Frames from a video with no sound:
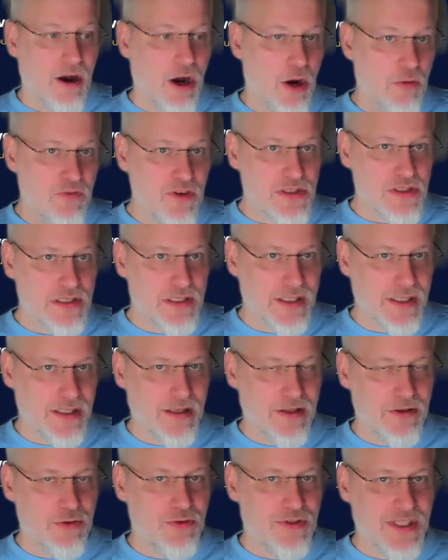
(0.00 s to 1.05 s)
Obviously,
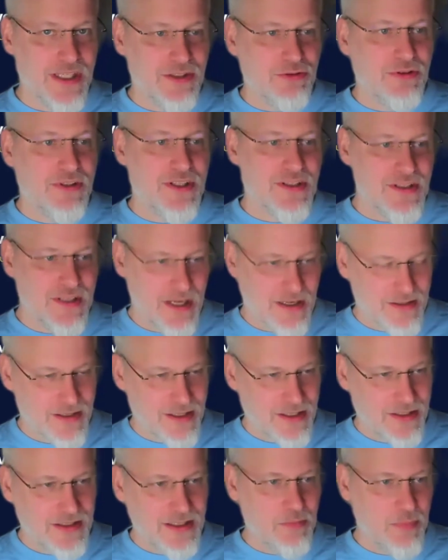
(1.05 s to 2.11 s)
you need to discuss
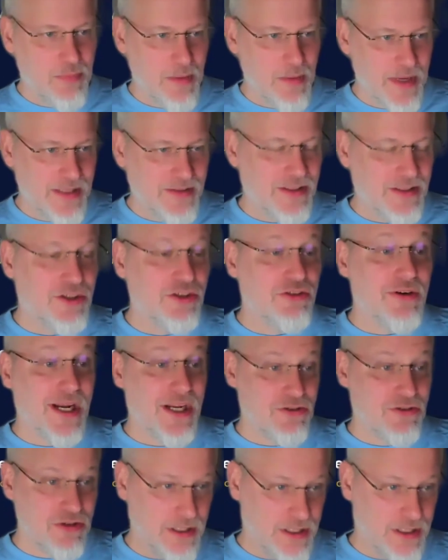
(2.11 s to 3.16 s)
it, implement it
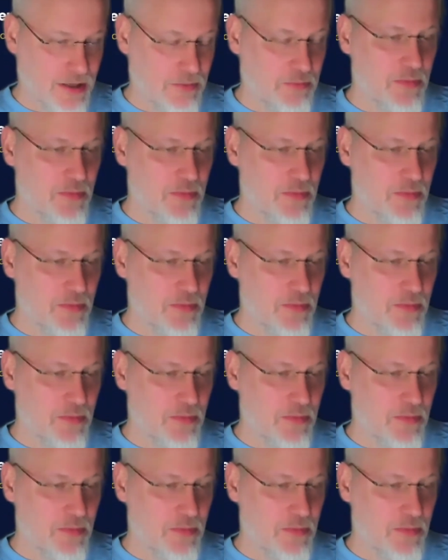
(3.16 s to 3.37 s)
gradually,